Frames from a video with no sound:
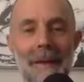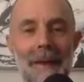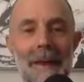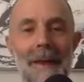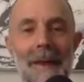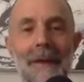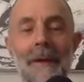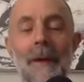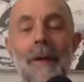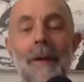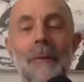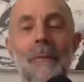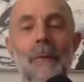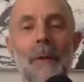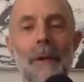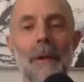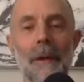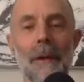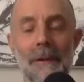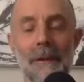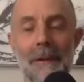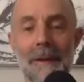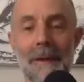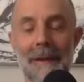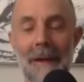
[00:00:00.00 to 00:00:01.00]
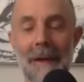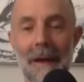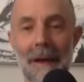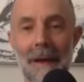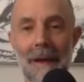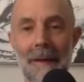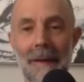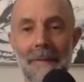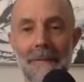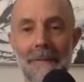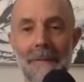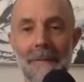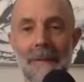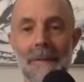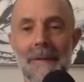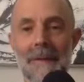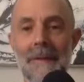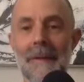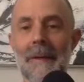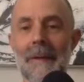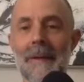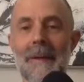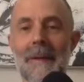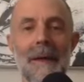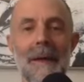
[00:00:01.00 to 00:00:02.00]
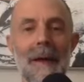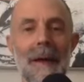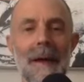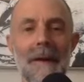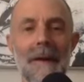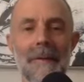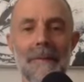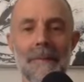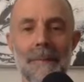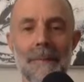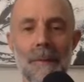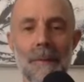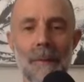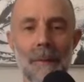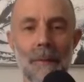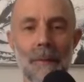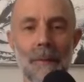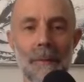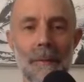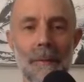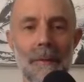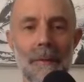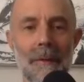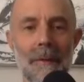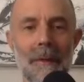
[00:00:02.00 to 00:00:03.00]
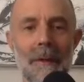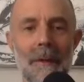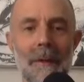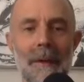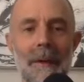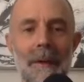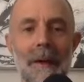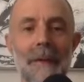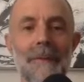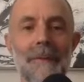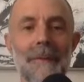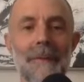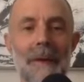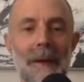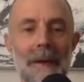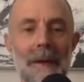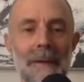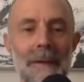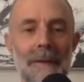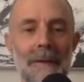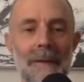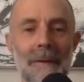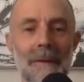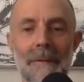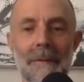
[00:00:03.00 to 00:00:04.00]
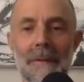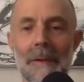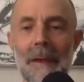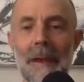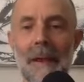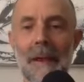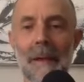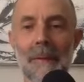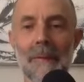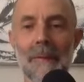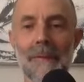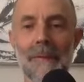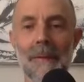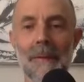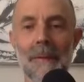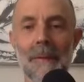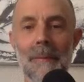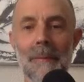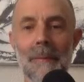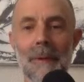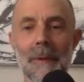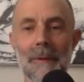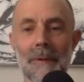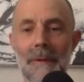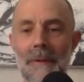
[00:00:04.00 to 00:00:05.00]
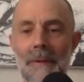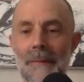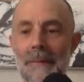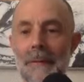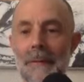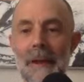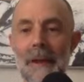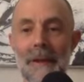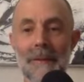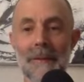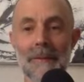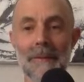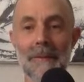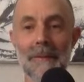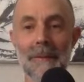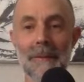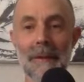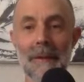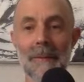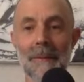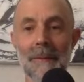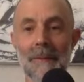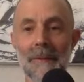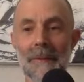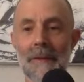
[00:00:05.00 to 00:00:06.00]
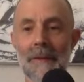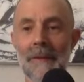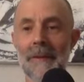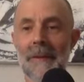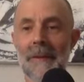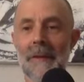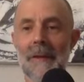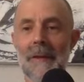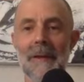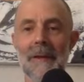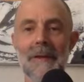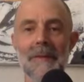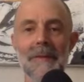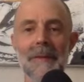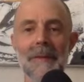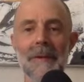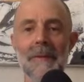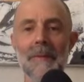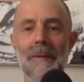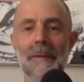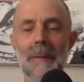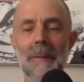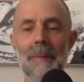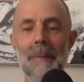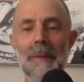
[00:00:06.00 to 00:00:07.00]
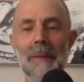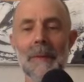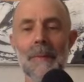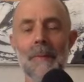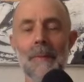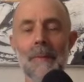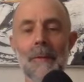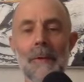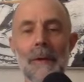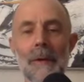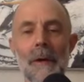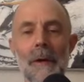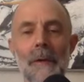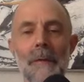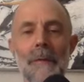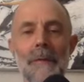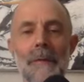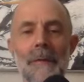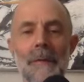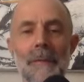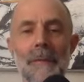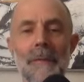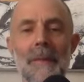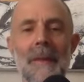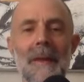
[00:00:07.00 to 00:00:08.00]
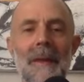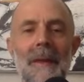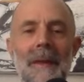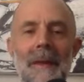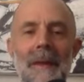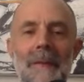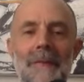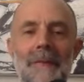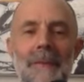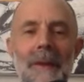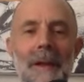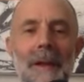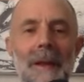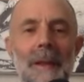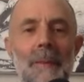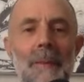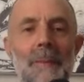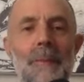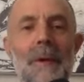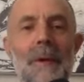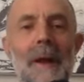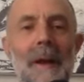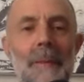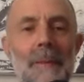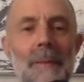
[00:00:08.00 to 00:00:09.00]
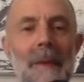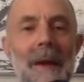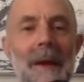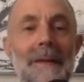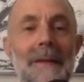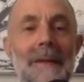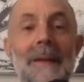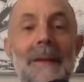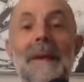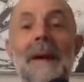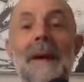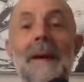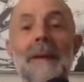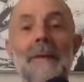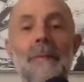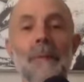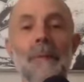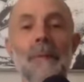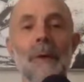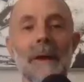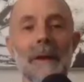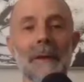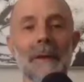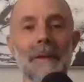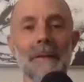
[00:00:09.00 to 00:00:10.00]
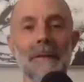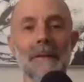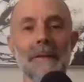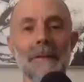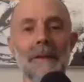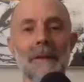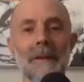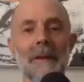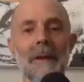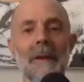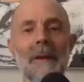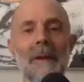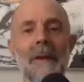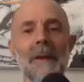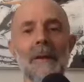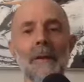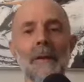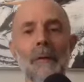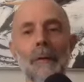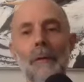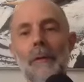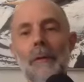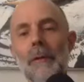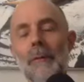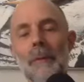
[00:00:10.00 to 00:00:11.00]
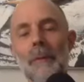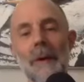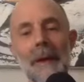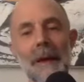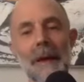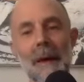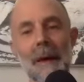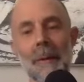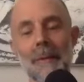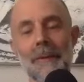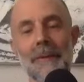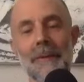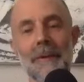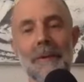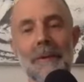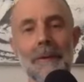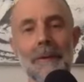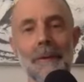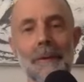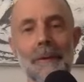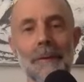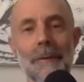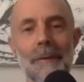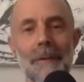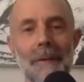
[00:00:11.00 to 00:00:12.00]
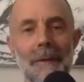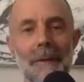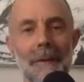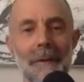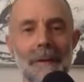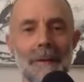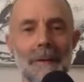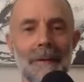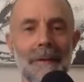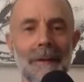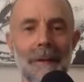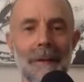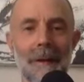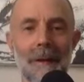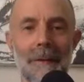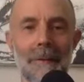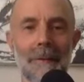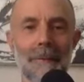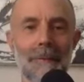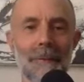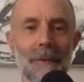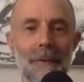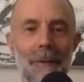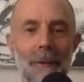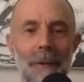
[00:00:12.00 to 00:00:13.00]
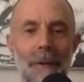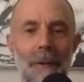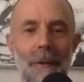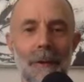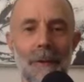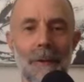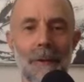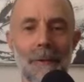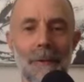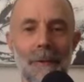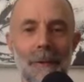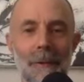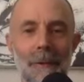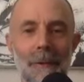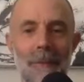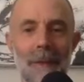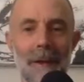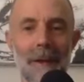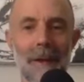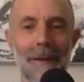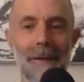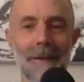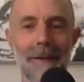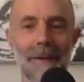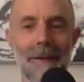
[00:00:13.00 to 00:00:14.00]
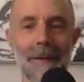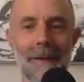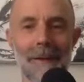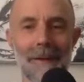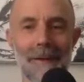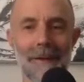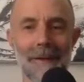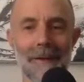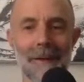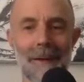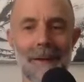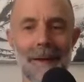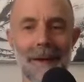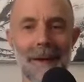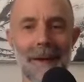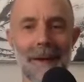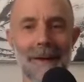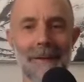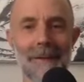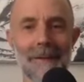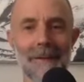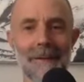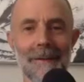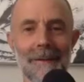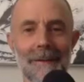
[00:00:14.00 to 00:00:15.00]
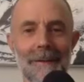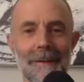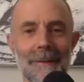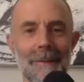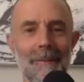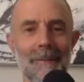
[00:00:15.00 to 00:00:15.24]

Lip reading: in our worldly lives and have more effective and helpful and positive relationships and generally be more wholesome in fairly pragmatic kind of ways, all the way up to, you know, full-on awakening and